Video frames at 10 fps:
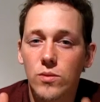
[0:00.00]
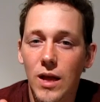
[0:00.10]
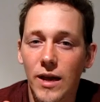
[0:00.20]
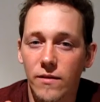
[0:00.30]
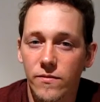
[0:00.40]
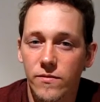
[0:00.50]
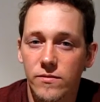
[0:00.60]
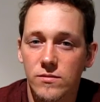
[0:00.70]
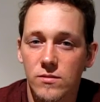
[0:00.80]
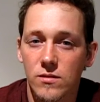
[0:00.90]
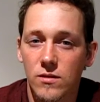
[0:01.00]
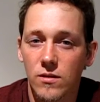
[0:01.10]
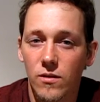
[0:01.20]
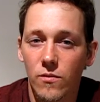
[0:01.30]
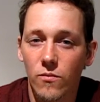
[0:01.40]
life
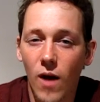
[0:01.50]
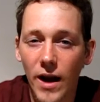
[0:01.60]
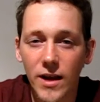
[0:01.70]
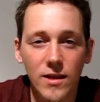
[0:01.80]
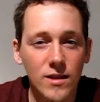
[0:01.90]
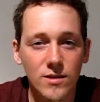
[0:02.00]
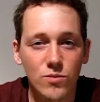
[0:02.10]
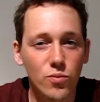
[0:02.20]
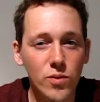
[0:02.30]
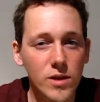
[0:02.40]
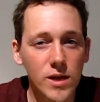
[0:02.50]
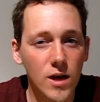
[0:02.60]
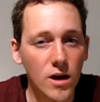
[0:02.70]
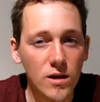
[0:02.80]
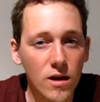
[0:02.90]
riding these
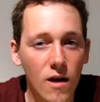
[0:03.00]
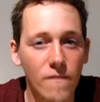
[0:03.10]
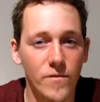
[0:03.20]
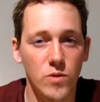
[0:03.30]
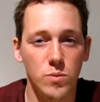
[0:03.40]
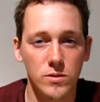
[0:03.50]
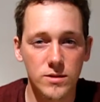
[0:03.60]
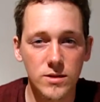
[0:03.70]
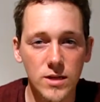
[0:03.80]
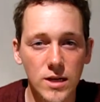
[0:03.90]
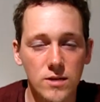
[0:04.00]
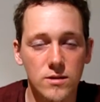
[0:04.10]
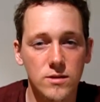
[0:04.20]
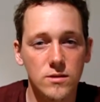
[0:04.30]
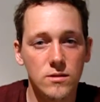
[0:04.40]
really uncomfortable
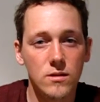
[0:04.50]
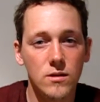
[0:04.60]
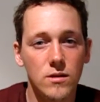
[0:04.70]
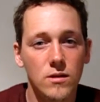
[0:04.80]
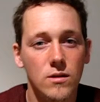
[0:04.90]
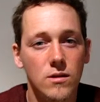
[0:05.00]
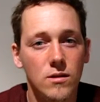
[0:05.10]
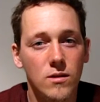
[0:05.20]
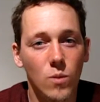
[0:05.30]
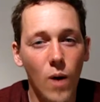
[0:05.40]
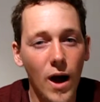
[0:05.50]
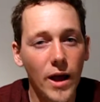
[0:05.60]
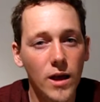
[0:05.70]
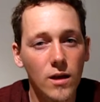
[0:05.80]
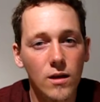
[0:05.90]
seats.
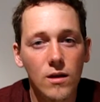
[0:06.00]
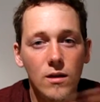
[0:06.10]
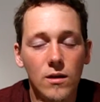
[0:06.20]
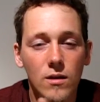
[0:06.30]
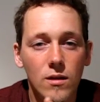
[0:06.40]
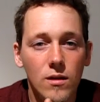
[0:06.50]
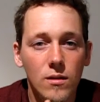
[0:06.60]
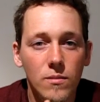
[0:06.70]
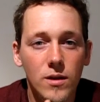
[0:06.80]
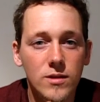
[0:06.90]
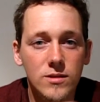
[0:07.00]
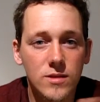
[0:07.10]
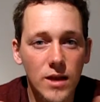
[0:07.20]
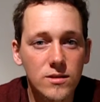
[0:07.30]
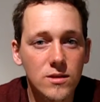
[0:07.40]
Why? Because
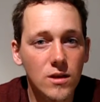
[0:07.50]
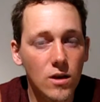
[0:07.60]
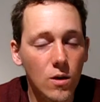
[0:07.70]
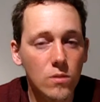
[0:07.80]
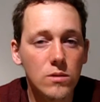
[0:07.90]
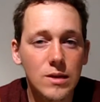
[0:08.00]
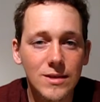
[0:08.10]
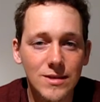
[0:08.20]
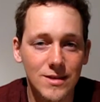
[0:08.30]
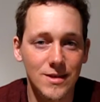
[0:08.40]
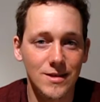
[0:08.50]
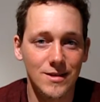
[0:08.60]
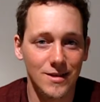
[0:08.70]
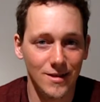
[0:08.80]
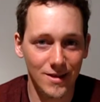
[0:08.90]
that's the only
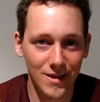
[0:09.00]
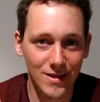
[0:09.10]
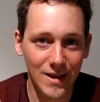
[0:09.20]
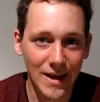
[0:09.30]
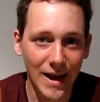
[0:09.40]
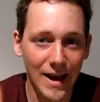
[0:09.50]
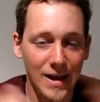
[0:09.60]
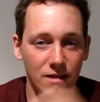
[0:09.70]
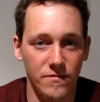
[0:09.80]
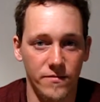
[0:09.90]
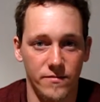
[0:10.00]
seat that they have.